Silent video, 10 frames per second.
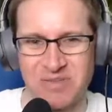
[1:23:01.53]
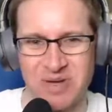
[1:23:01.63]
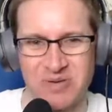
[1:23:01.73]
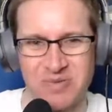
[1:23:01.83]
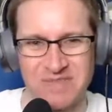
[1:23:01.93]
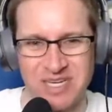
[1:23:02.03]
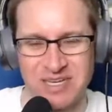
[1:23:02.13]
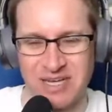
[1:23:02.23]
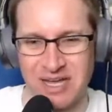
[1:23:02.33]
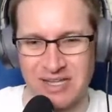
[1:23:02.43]
but we've
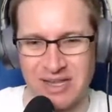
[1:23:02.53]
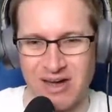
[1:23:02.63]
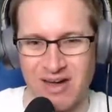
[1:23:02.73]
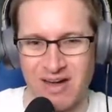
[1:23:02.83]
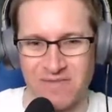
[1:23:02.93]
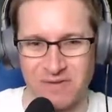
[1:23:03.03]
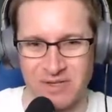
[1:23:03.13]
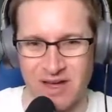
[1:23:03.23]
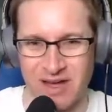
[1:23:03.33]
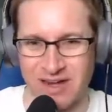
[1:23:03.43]
done an awful
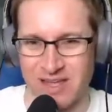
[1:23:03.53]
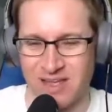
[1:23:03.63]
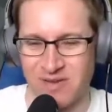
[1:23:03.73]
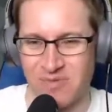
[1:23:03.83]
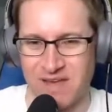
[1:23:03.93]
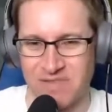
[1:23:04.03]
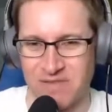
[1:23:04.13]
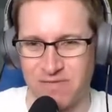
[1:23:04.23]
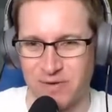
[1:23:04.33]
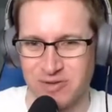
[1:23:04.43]
lot. We have the
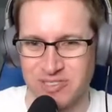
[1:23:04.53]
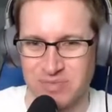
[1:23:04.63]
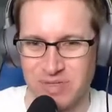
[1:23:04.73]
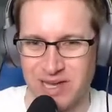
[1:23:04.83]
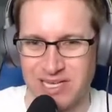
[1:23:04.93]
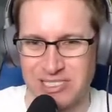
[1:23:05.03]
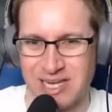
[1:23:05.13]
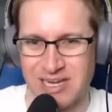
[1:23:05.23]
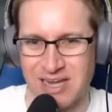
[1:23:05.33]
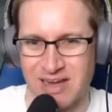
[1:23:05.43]
full supply
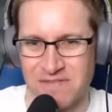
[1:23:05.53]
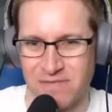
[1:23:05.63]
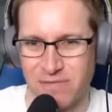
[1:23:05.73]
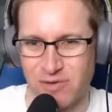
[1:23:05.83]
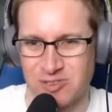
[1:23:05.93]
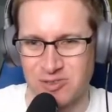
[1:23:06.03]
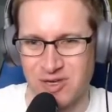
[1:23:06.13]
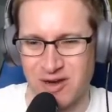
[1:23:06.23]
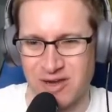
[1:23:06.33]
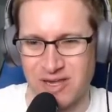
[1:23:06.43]
chain of the
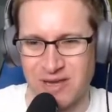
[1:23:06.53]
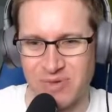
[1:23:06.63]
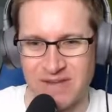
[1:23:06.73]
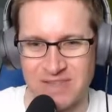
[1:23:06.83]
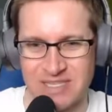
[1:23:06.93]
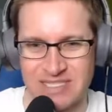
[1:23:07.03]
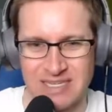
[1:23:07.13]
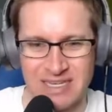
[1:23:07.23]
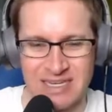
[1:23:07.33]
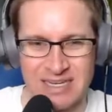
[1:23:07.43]
forestry area. We have this
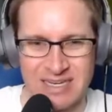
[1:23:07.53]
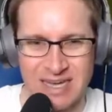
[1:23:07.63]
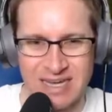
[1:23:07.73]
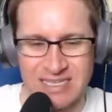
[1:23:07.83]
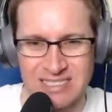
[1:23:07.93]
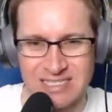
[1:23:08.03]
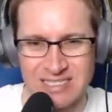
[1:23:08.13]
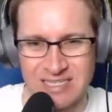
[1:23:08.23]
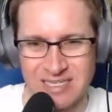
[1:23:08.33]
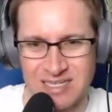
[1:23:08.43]

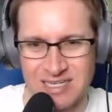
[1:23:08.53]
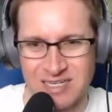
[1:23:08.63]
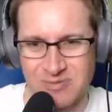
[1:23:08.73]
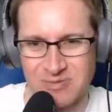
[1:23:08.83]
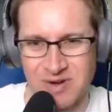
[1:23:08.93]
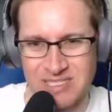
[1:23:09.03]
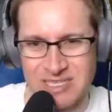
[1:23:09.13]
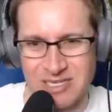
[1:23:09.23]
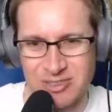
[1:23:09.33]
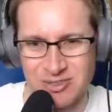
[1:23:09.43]
nice
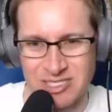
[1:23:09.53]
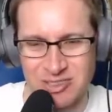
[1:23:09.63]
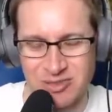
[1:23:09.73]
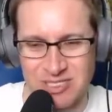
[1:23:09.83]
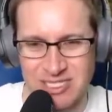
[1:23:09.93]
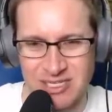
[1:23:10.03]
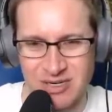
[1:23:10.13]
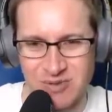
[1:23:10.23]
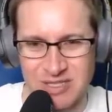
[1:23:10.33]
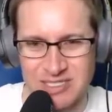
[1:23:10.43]
residential district
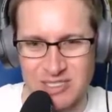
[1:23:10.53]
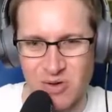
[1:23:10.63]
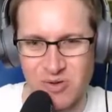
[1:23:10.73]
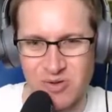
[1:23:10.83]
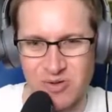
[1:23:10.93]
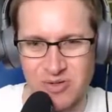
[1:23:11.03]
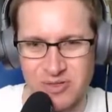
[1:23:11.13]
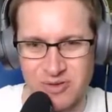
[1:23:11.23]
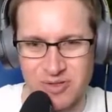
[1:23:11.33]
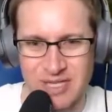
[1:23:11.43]
here with these
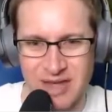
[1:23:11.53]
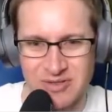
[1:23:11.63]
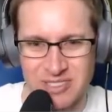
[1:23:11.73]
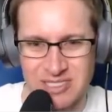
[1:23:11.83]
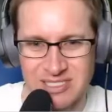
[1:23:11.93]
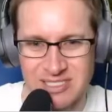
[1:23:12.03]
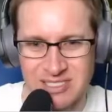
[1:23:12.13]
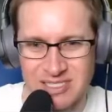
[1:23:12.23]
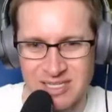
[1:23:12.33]
old houses.